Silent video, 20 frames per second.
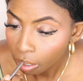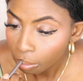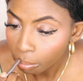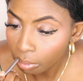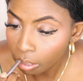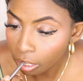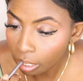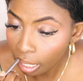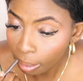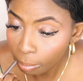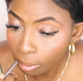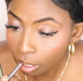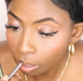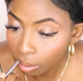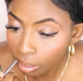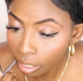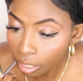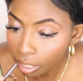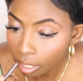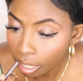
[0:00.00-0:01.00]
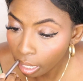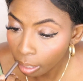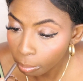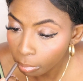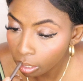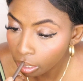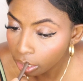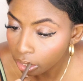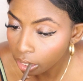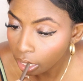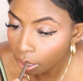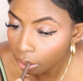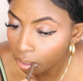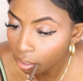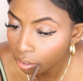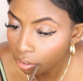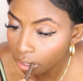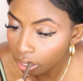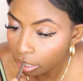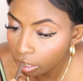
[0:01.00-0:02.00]
But let me know in the comments, how
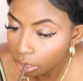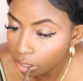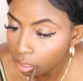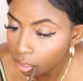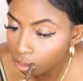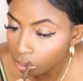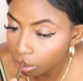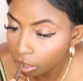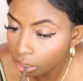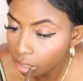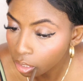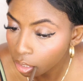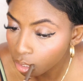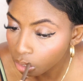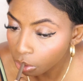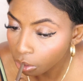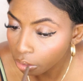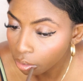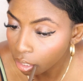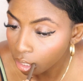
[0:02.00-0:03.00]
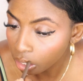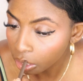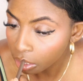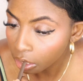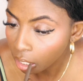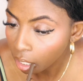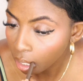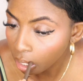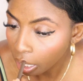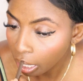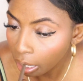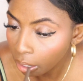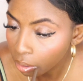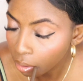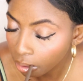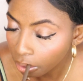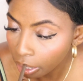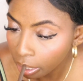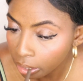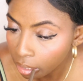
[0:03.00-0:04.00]
crazy do you think this story is? Like, how
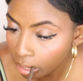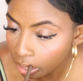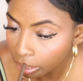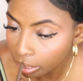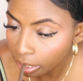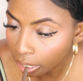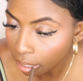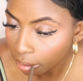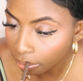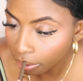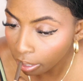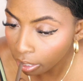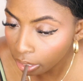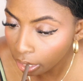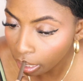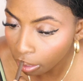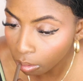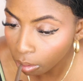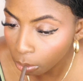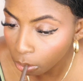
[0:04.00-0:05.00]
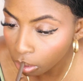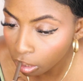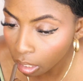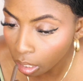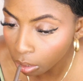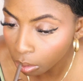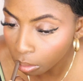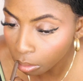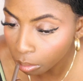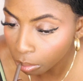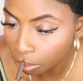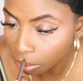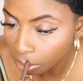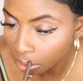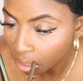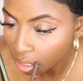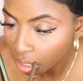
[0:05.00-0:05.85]
crazy is that, right? Like, what would y'all do?